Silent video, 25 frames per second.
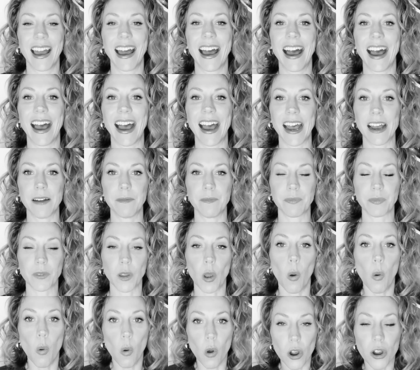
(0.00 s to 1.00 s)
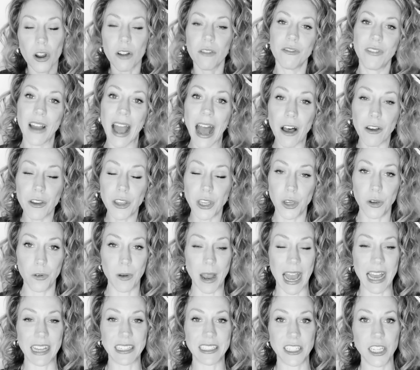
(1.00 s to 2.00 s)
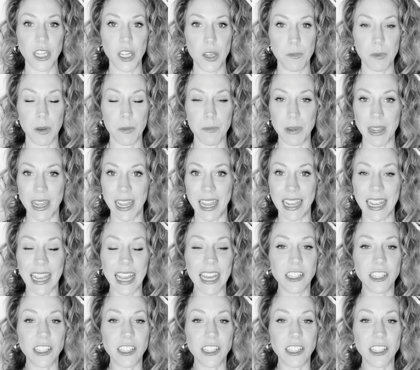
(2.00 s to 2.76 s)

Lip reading: or value as a human being.